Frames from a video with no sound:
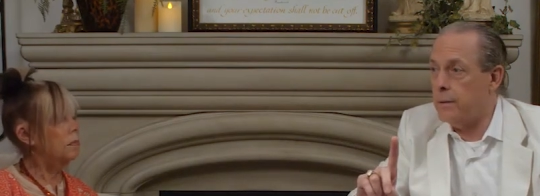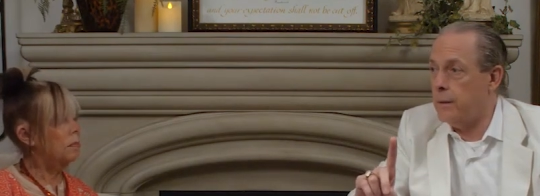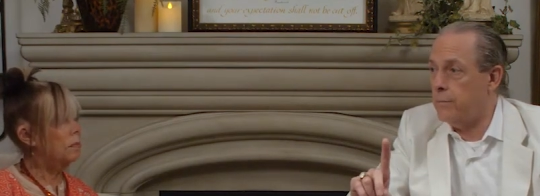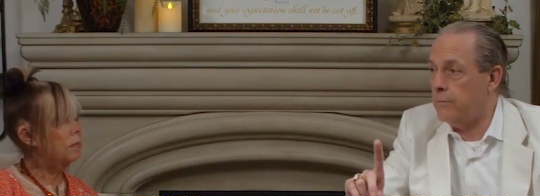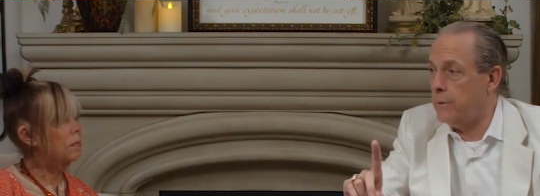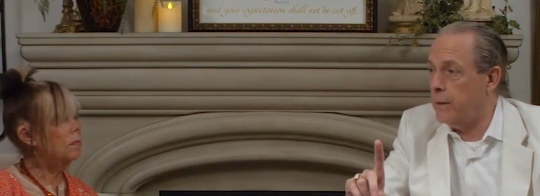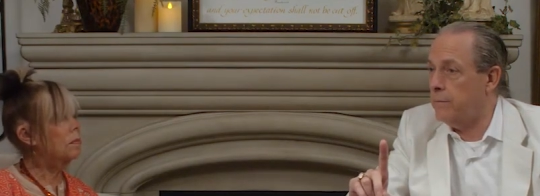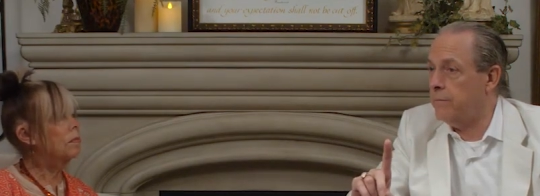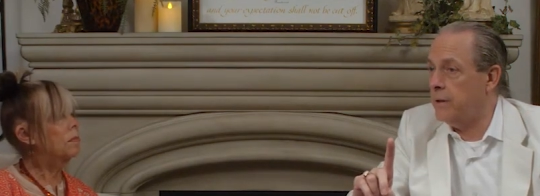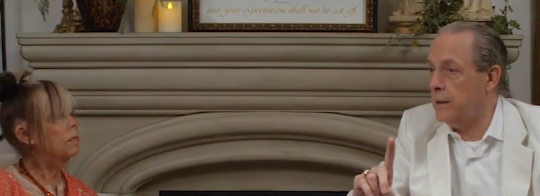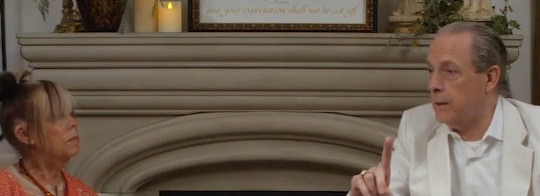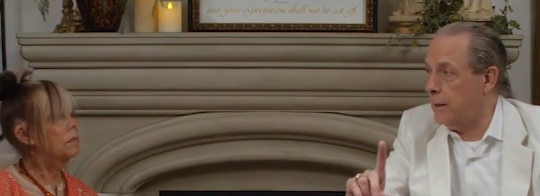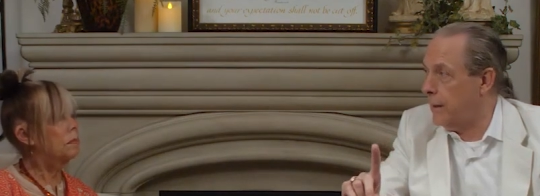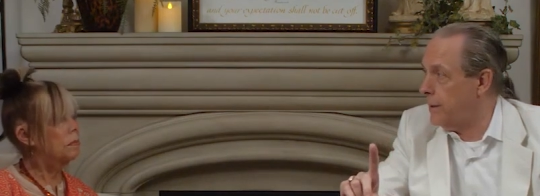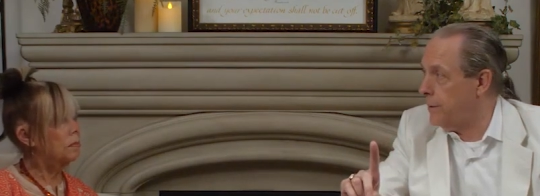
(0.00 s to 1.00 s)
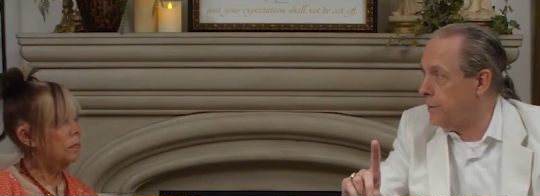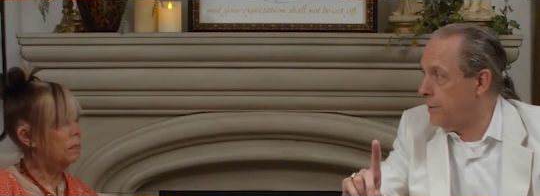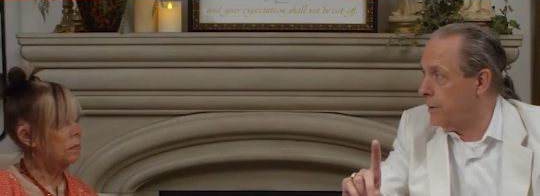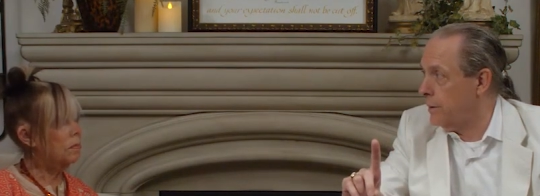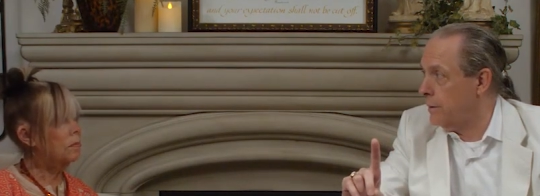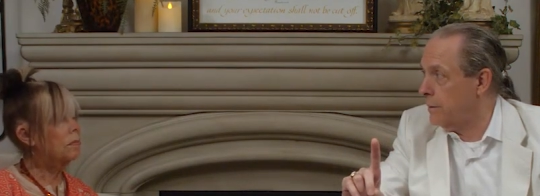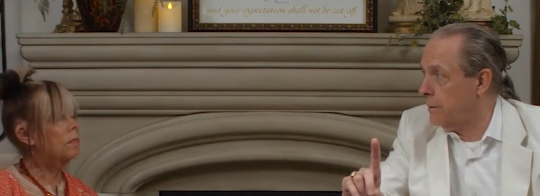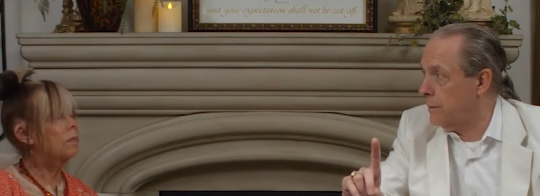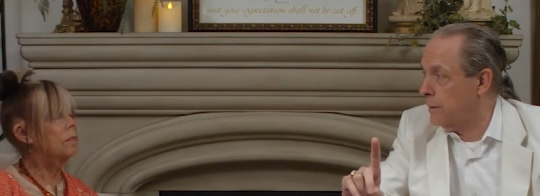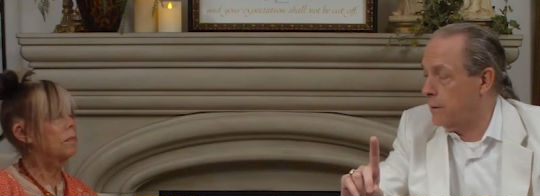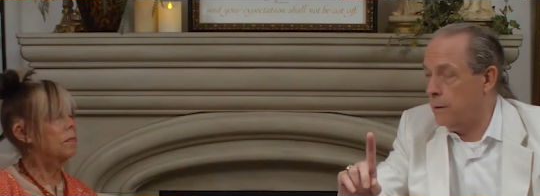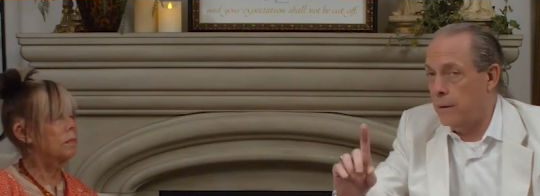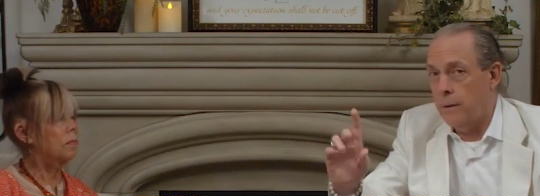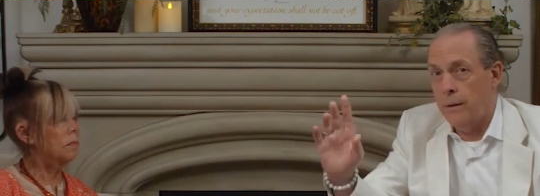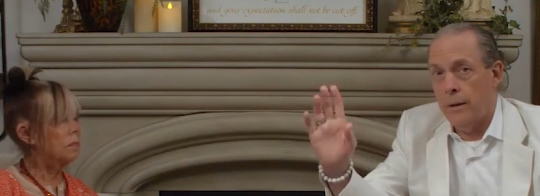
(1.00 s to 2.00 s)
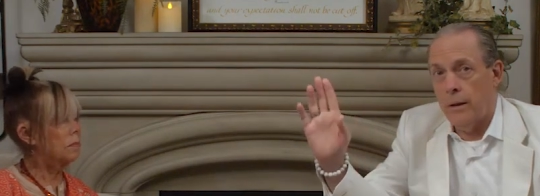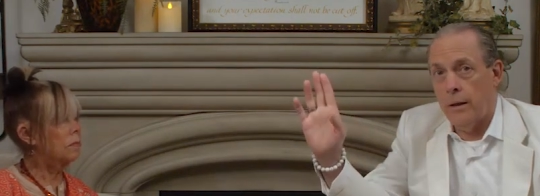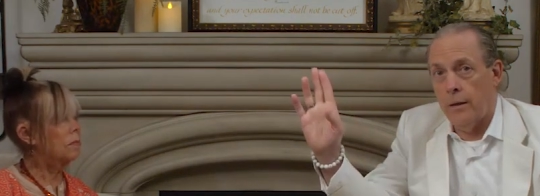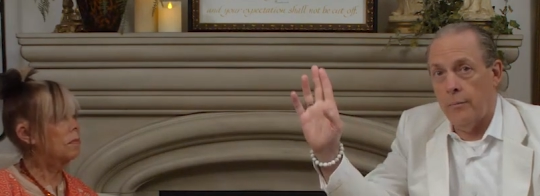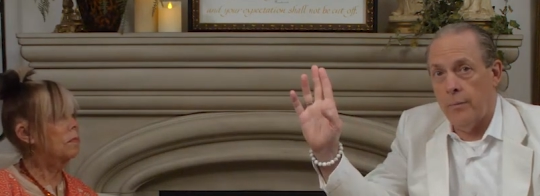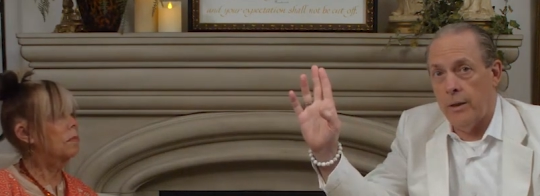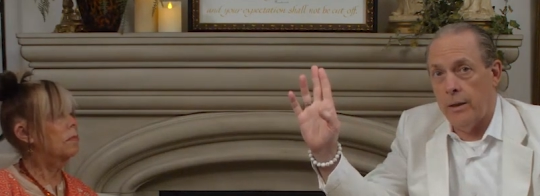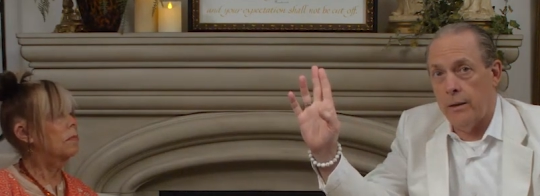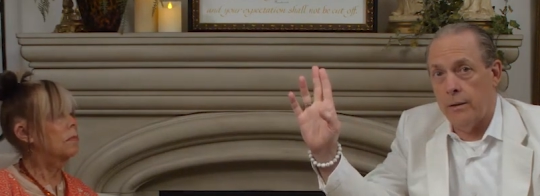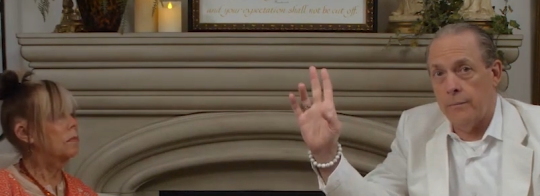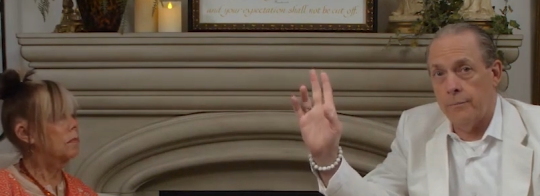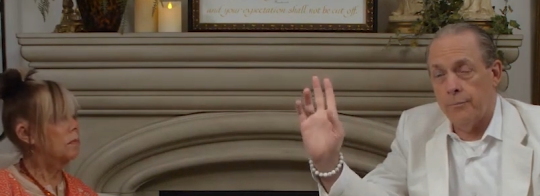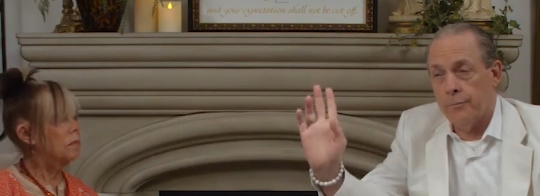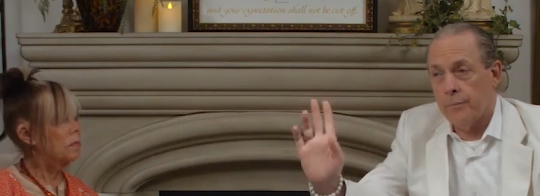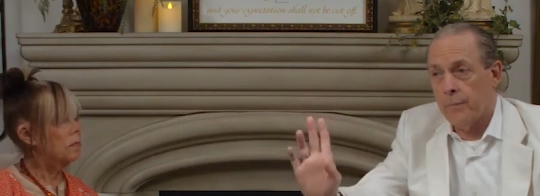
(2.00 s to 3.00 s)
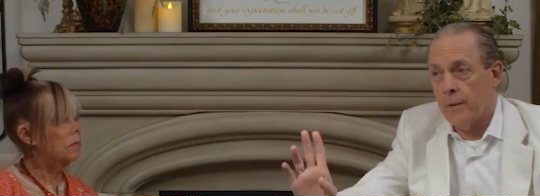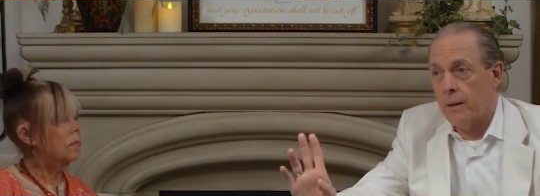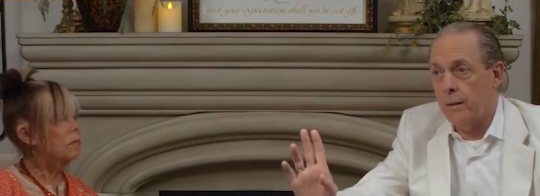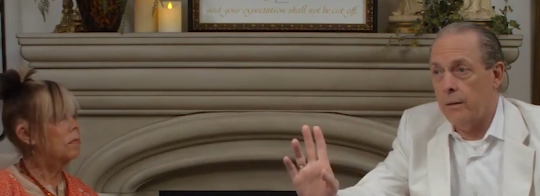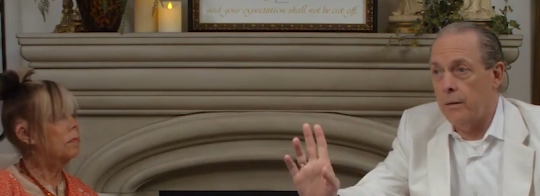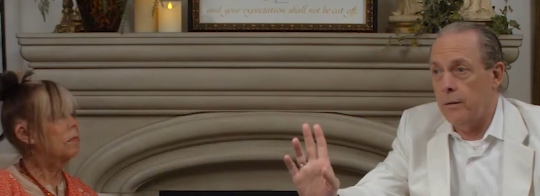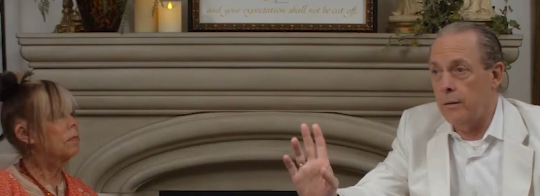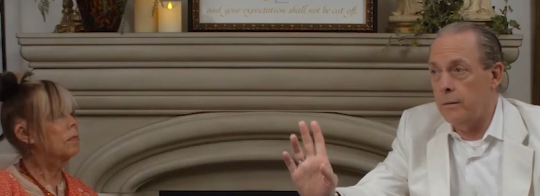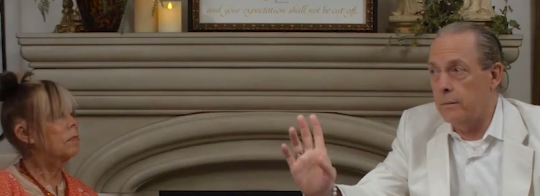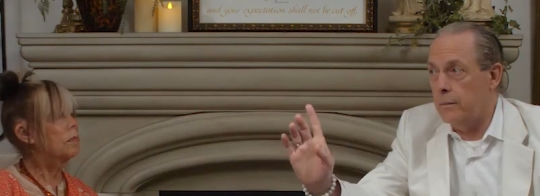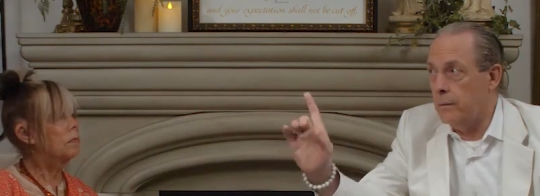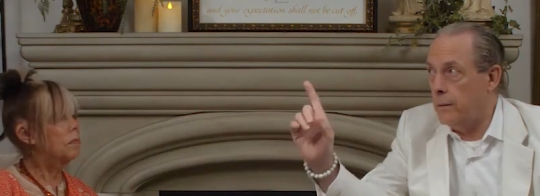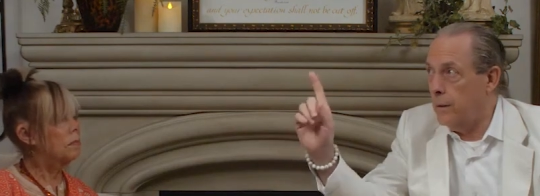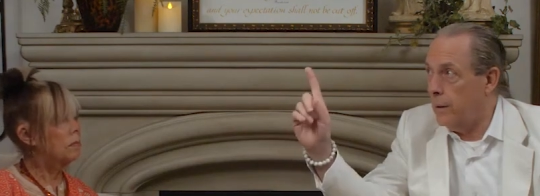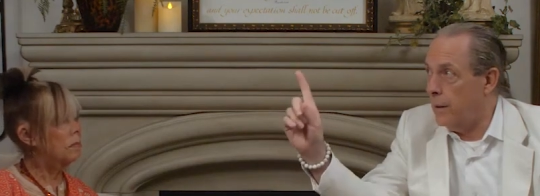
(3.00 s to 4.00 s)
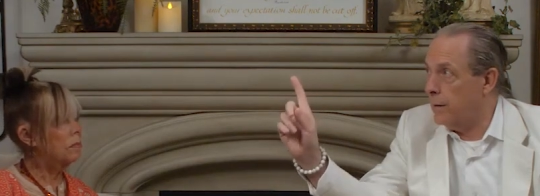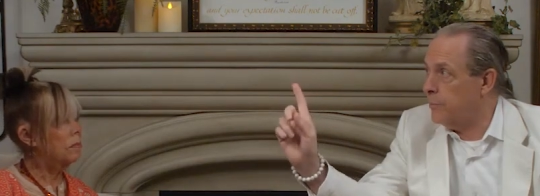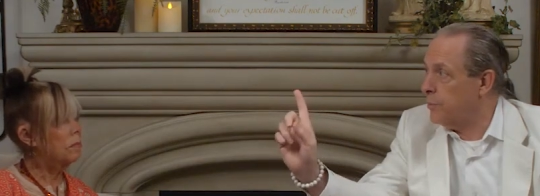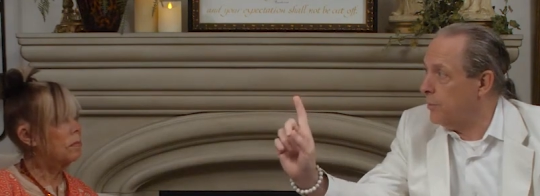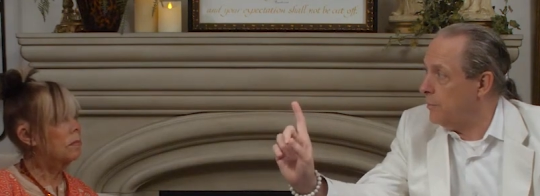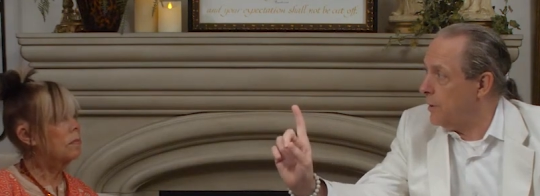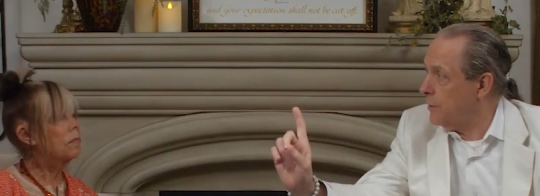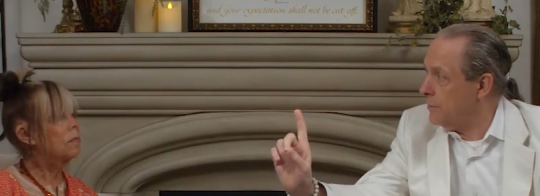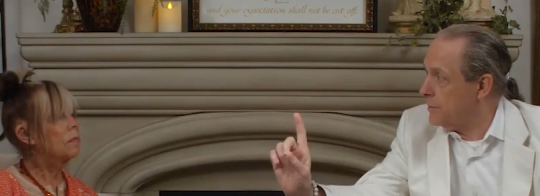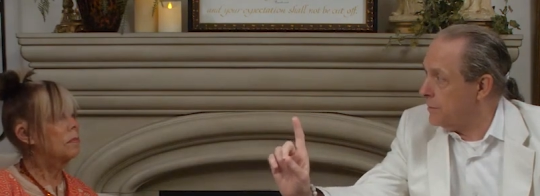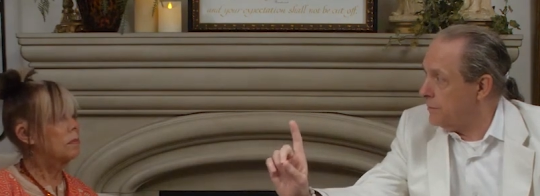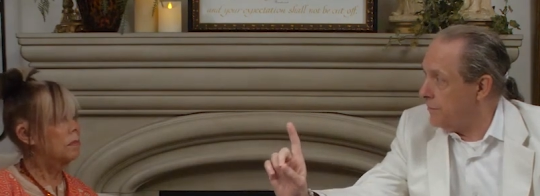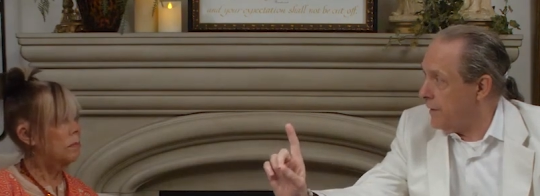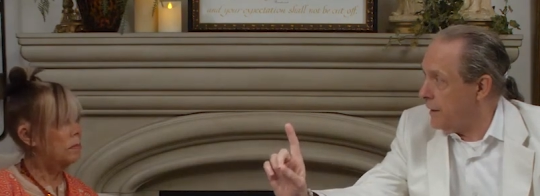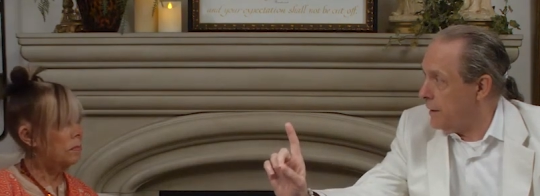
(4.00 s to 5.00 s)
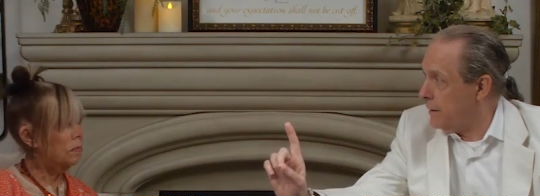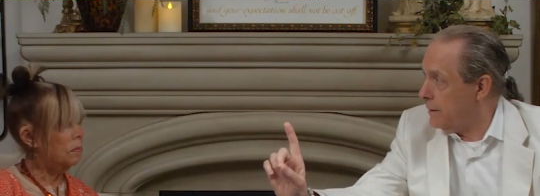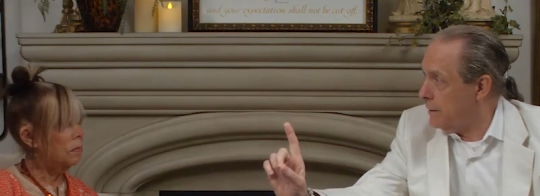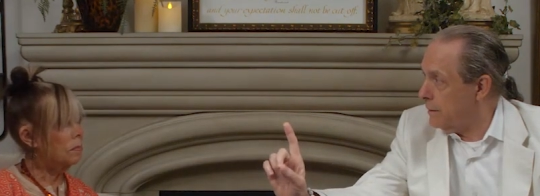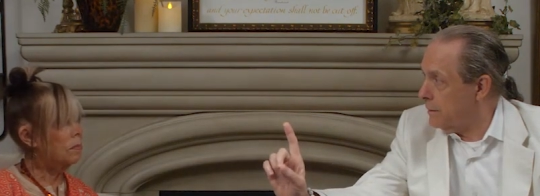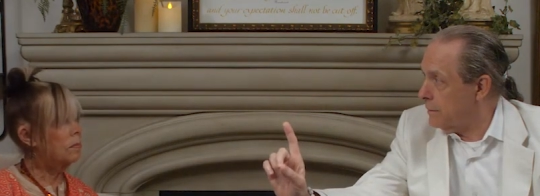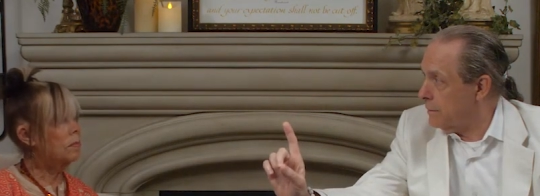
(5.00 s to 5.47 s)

Speaker 1: a revelation about uh, God promotes faith.